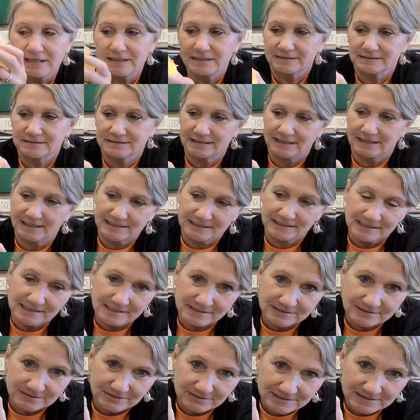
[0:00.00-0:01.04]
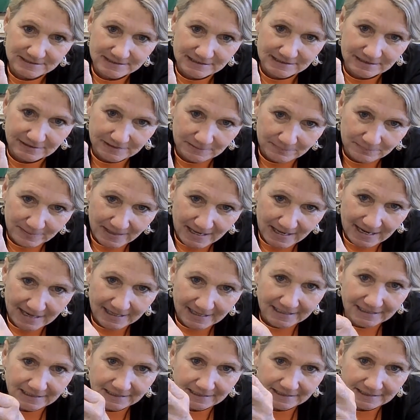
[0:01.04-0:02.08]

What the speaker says: It's kind of easier to see on the back.